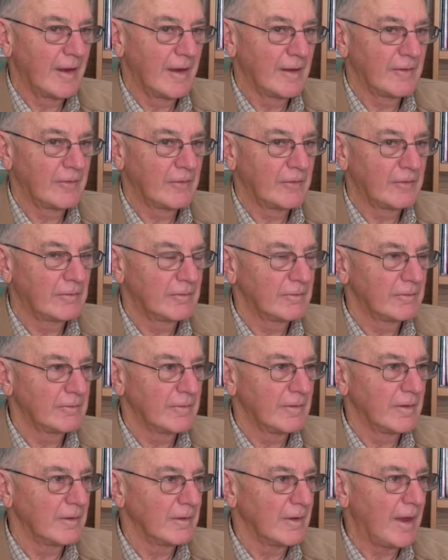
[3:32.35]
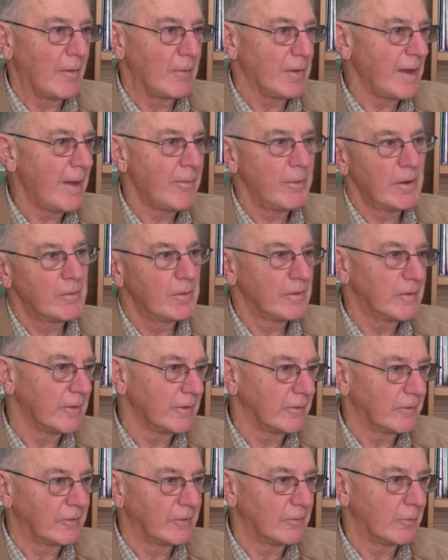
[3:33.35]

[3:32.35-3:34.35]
asks, are we happy with this?